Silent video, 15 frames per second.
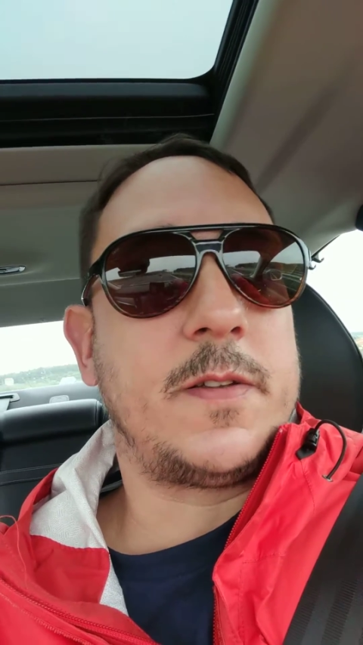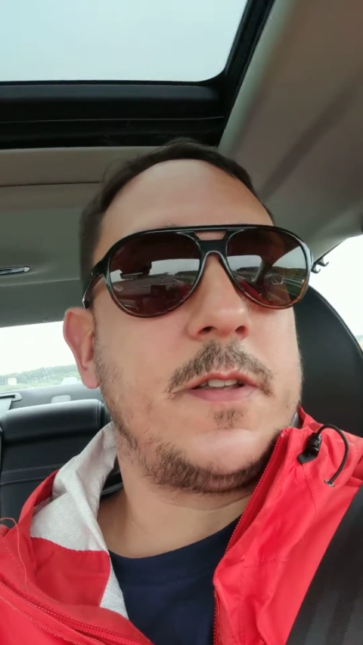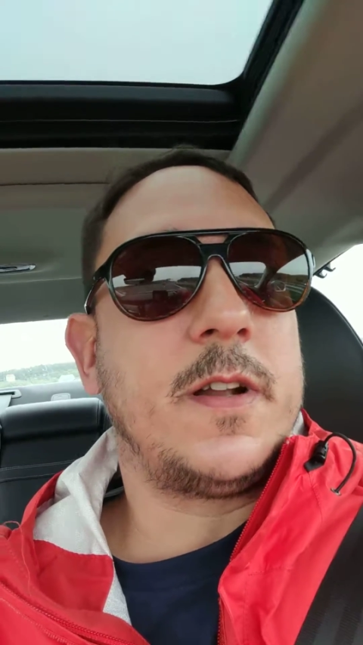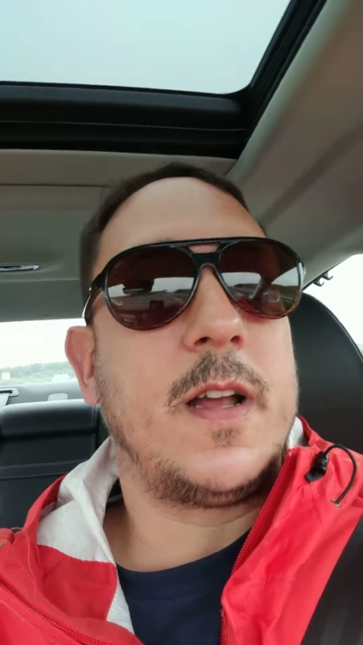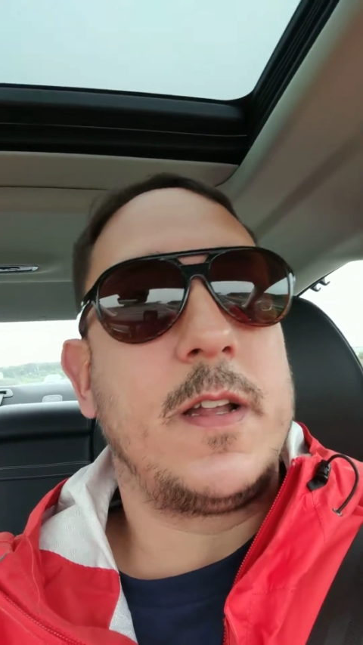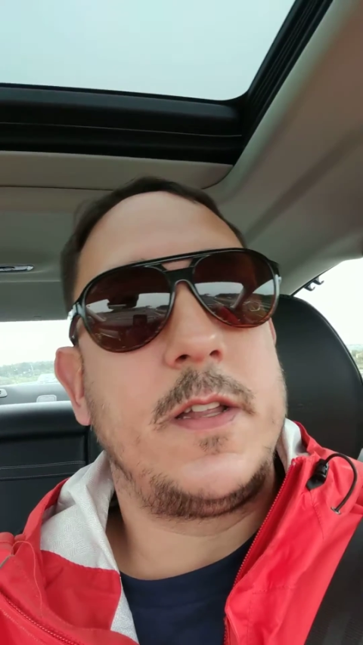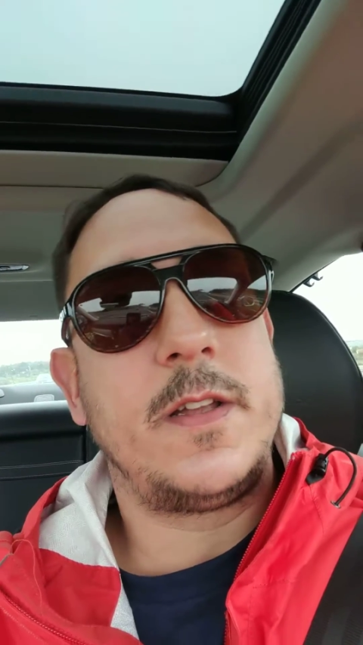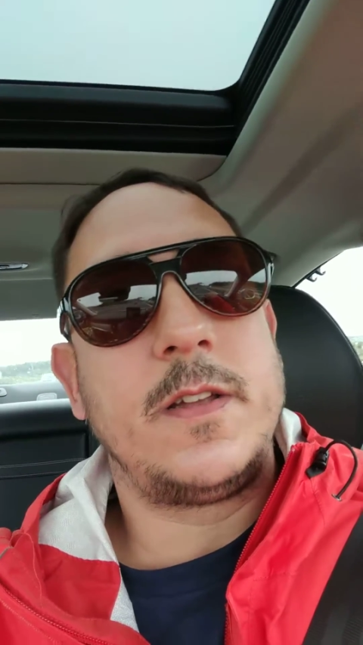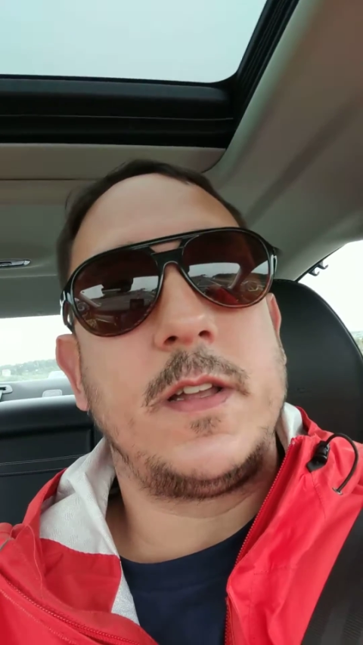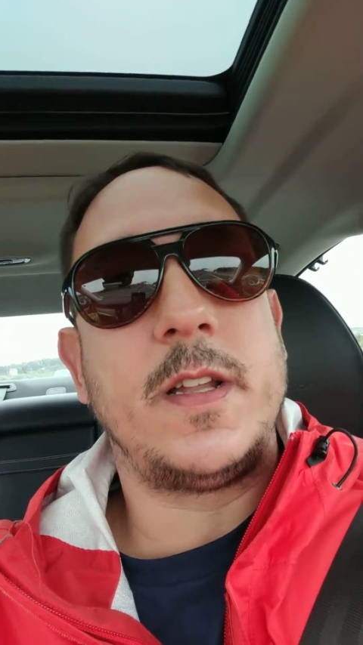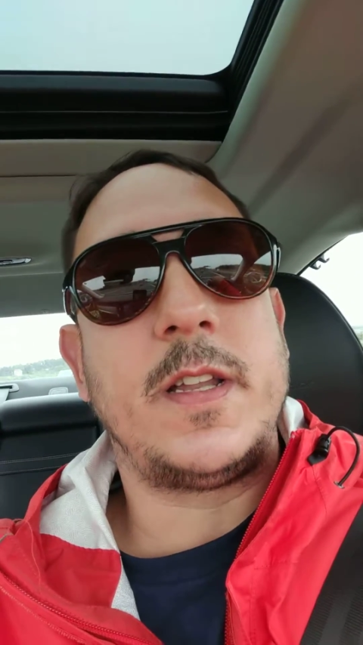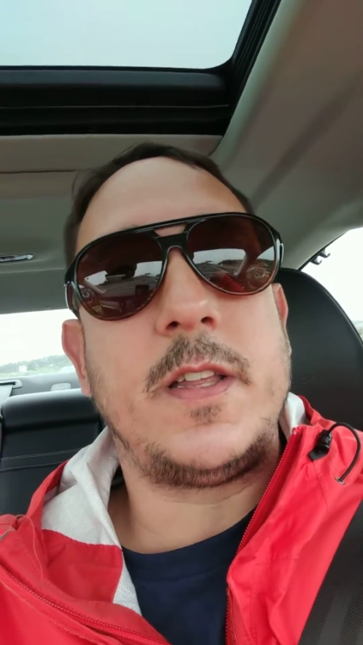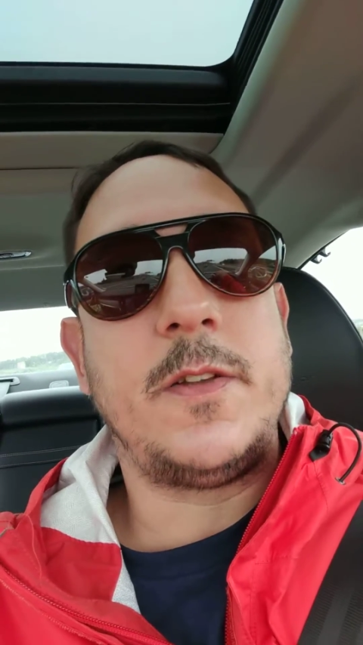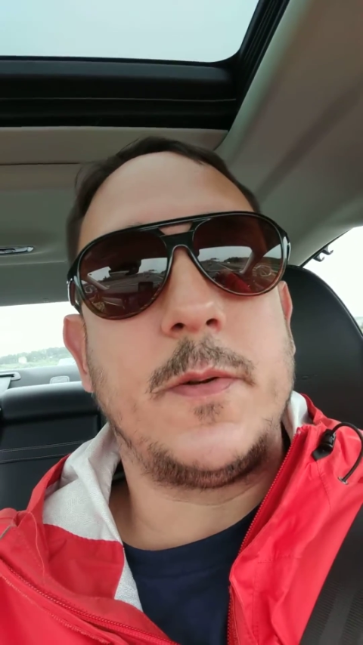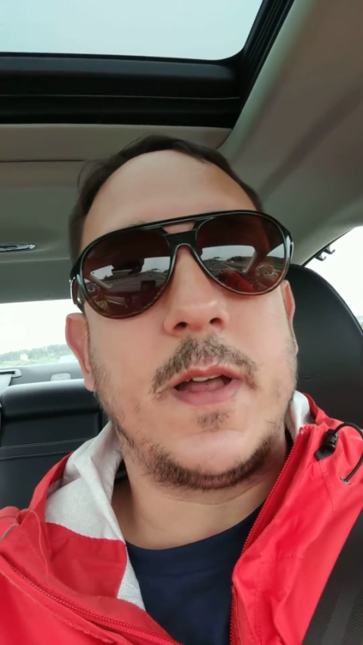you know how you in
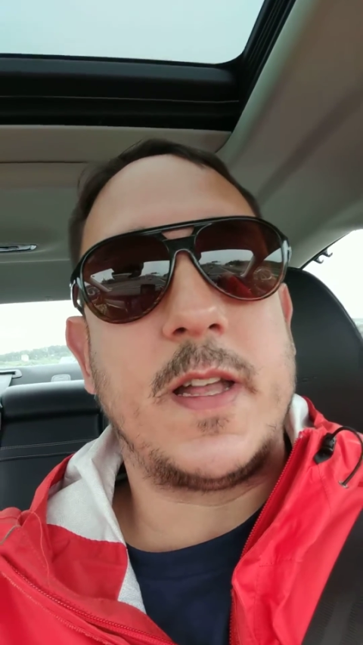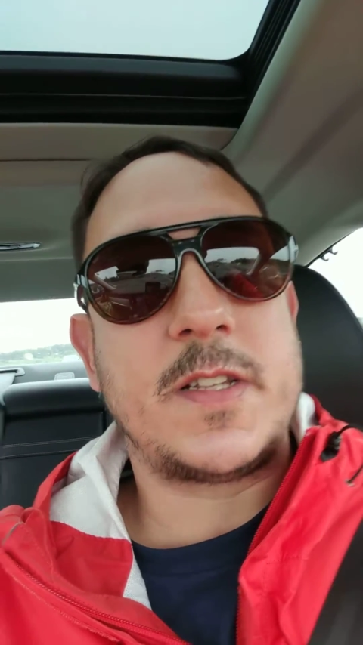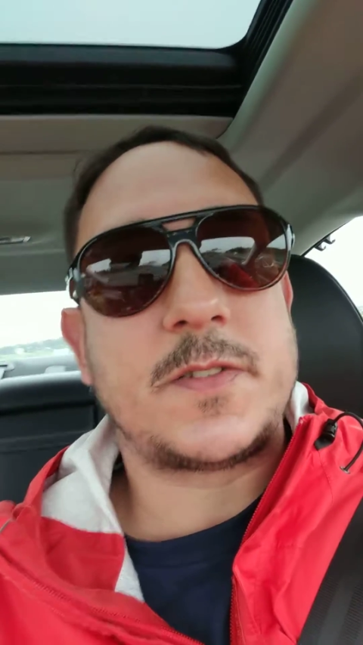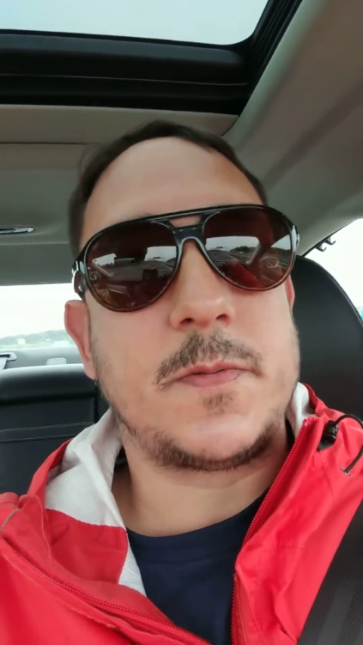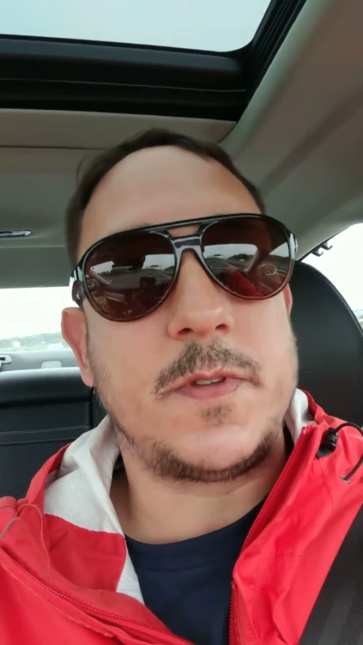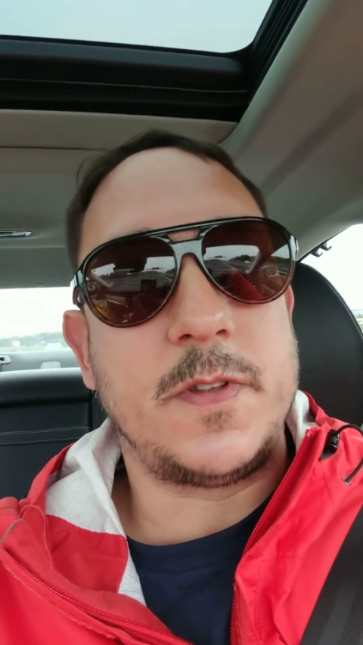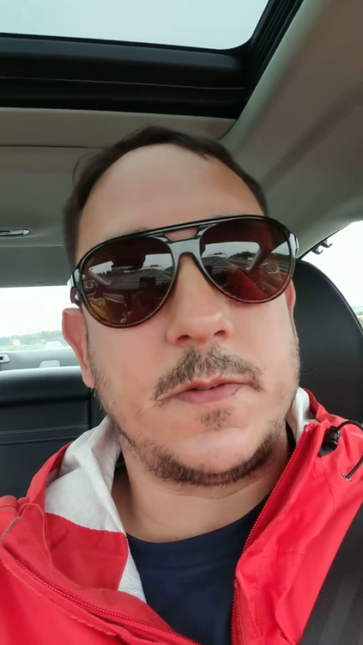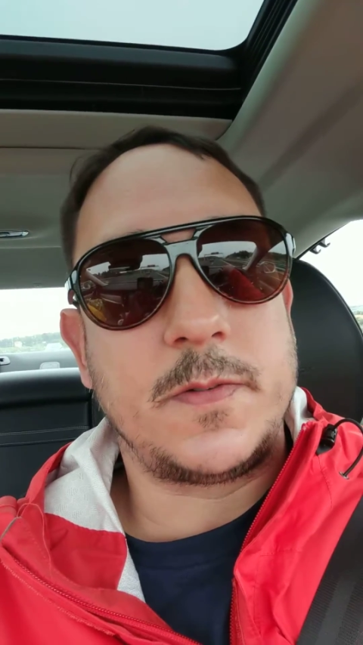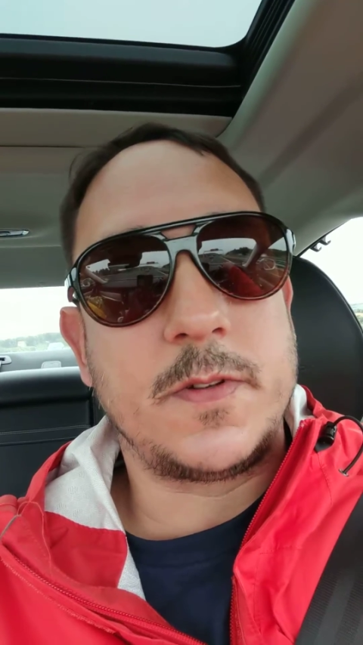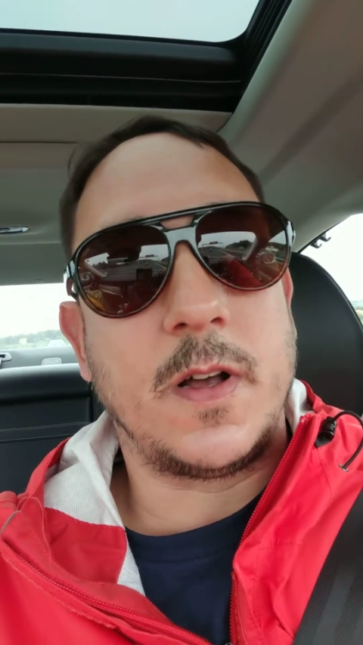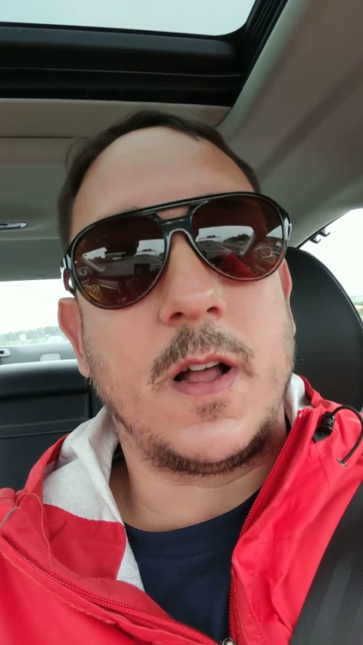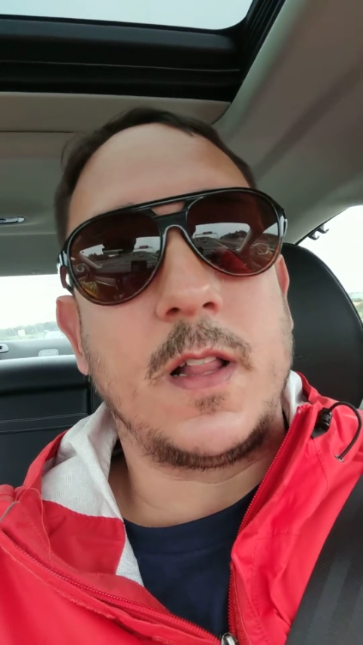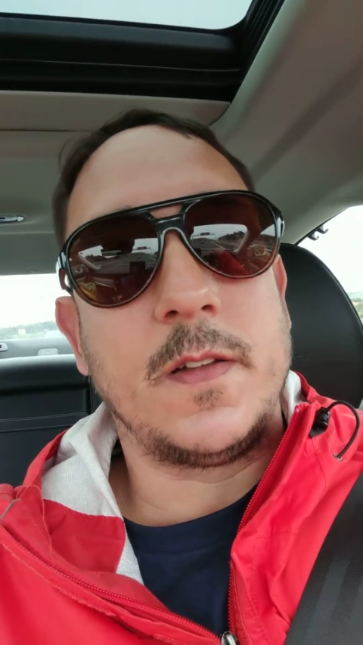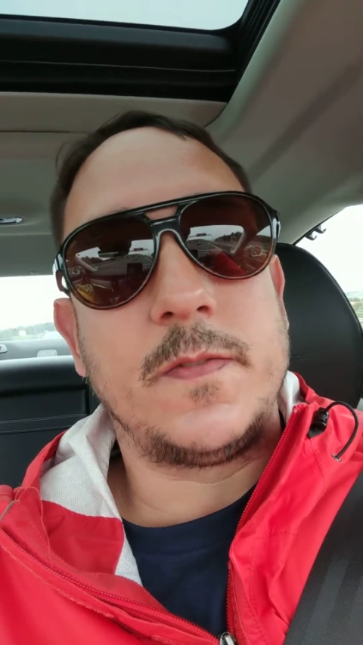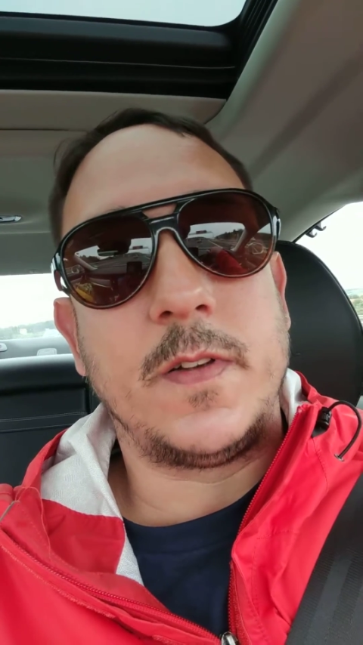the US when you
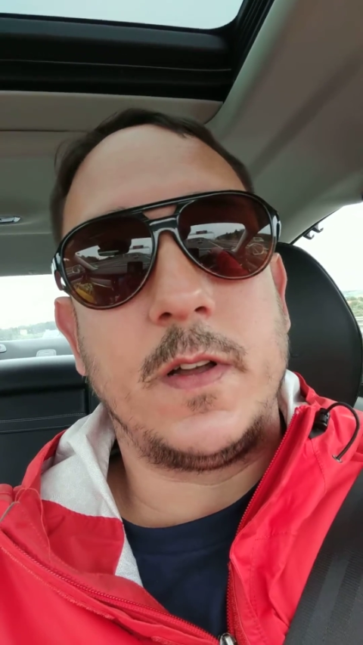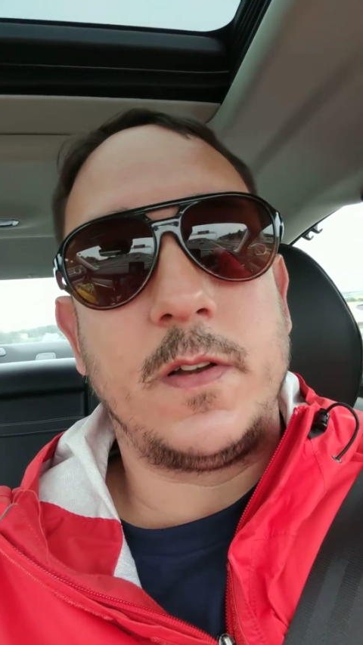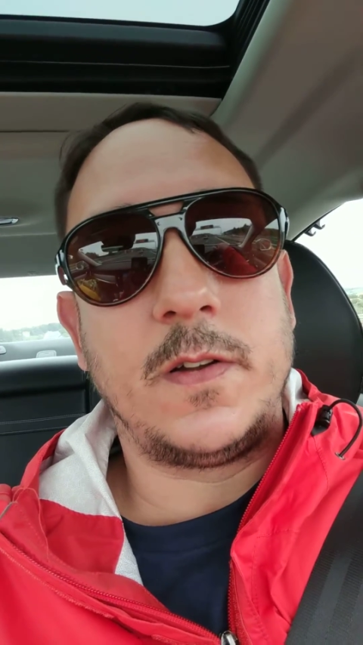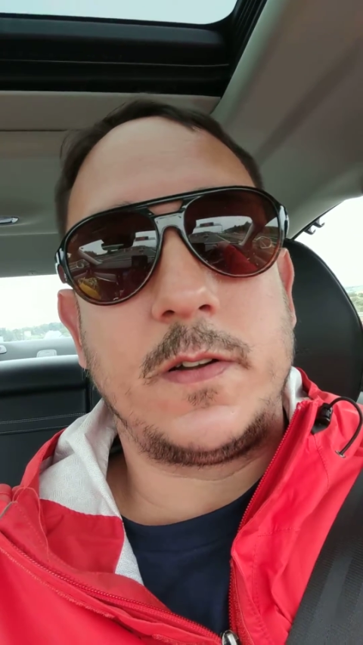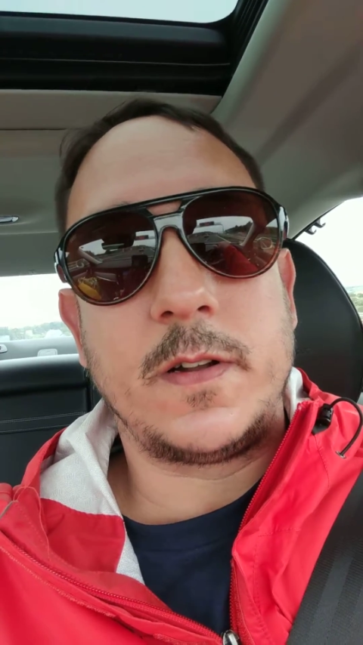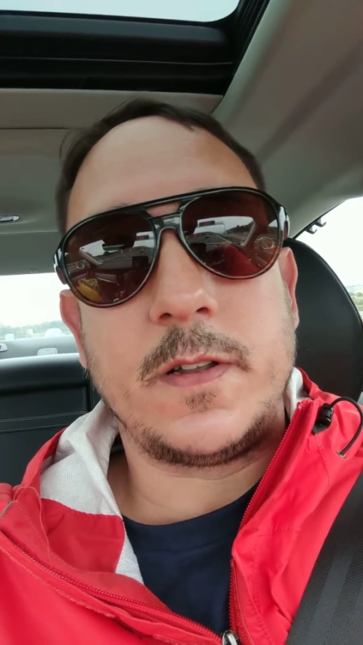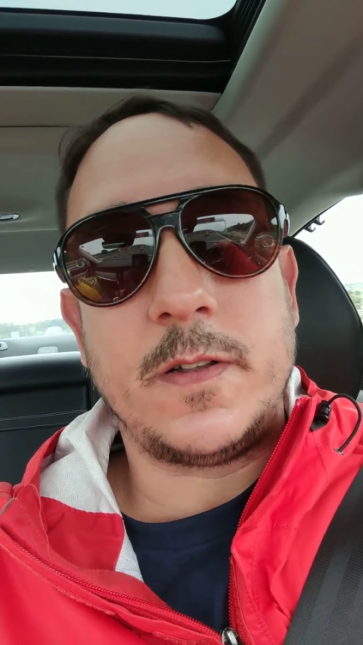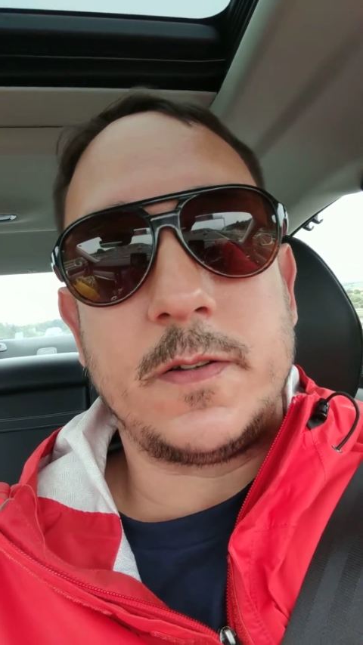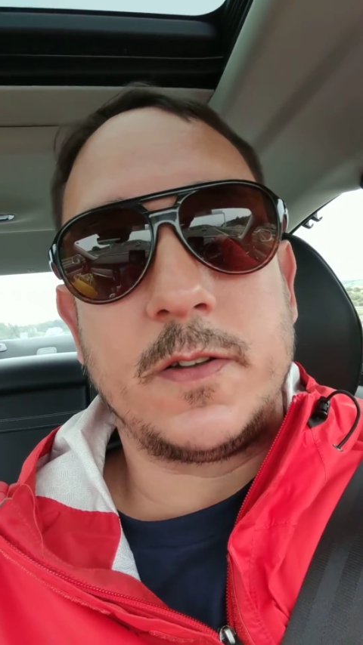call a phone or you